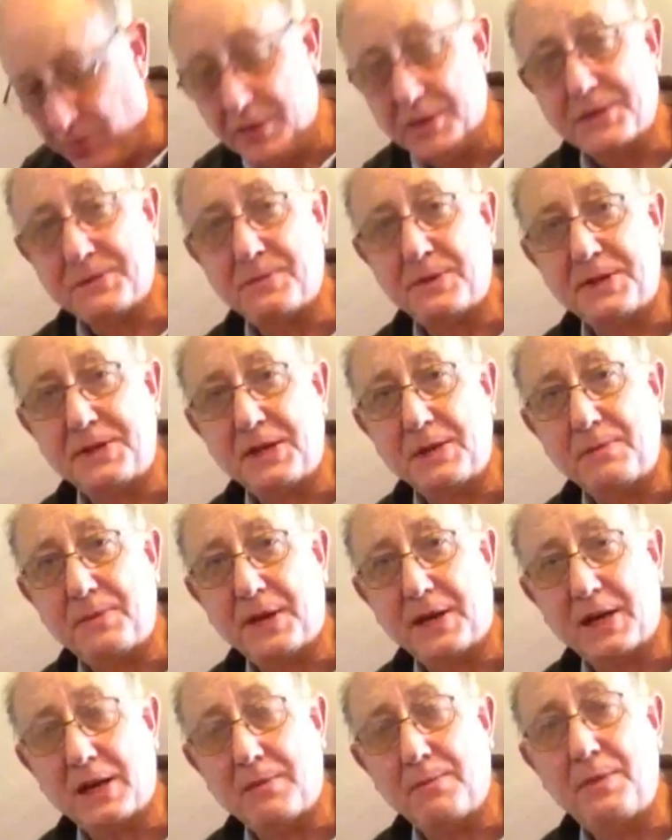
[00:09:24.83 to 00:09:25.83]
coil-splitting
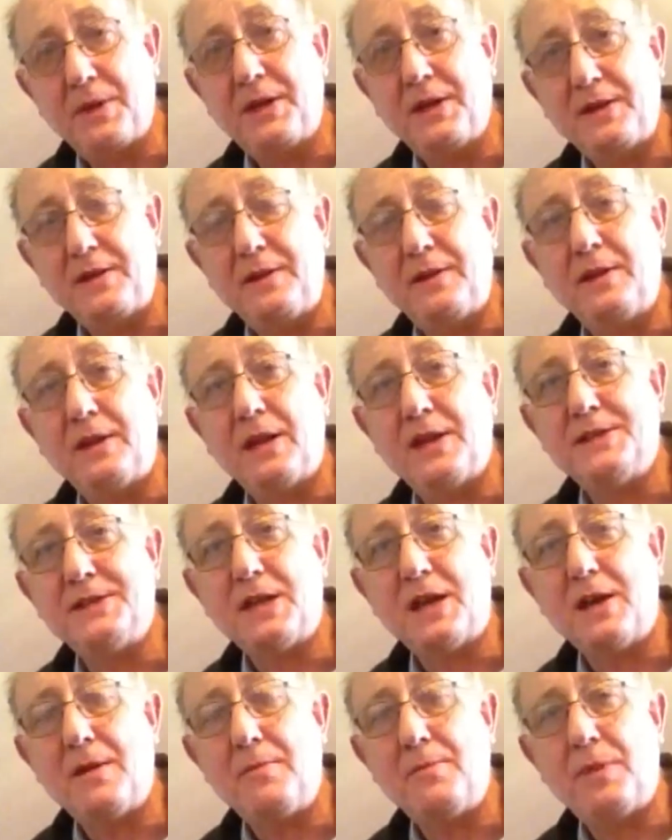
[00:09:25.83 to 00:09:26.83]
pickup, but as
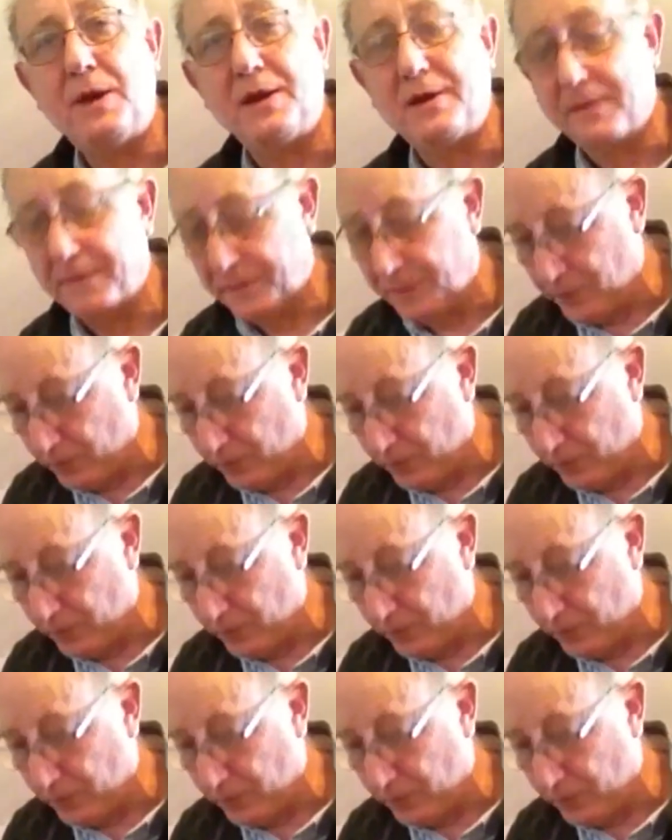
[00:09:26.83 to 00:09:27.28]
the humbucker